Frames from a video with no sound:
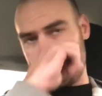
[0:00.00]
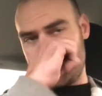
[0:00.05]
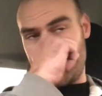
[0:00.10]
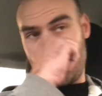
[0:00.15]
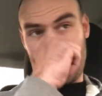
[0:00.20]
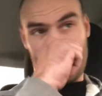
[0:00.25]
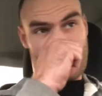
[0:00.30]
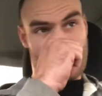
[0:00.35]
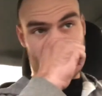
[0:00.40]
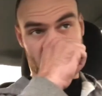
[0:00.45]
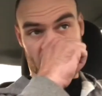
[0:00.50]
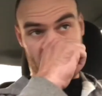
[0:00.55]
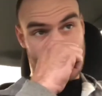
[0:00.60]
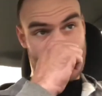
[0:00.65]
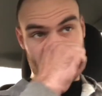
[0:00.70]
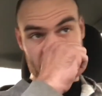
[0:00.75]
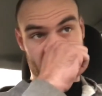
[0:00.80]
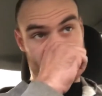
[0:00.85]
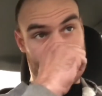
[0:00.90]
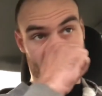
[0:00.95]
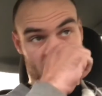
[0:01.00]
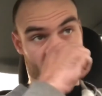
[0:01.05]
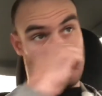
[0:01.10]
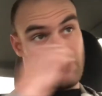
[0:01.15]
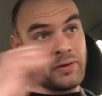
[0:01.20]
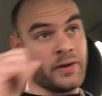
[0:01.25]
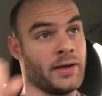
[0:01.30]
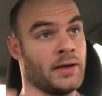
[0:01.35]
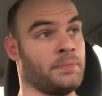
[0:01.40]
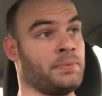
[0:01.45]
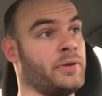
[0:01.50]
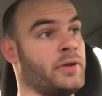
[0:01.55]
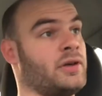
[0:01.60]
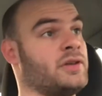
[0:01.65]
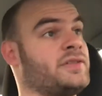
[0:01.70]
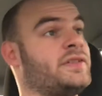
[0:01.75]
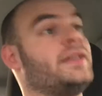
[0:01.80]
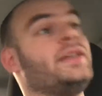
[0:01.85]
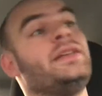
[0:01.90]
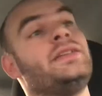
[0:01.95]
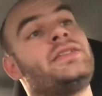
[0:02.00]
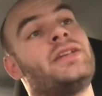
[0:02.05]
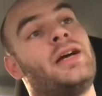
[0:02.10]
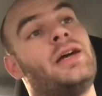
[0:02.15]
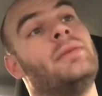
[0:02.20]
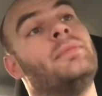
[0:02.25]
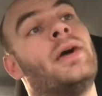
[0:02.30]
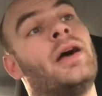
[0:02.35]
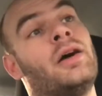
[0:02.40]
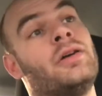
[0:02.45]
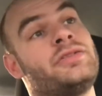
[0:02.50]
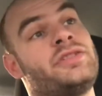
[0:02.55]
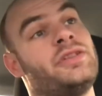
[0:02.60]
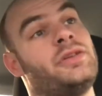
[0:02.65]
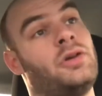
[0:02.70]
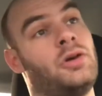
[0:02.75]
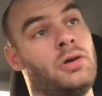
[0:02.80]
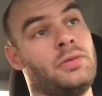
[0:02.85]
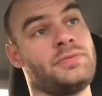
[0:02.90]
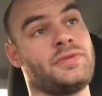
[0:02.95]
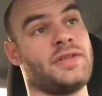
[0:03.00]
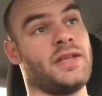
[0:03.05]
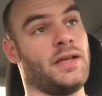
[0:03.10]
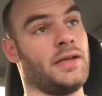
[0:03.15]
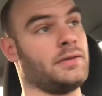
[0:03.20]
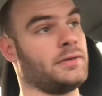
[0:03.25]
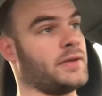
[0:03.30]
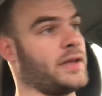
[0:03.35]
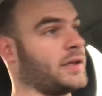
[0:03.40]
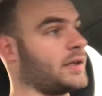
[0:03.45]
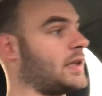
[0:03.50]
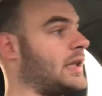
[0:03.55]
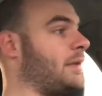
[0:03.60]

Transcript: not give their low-rated players any timeouts in hopes that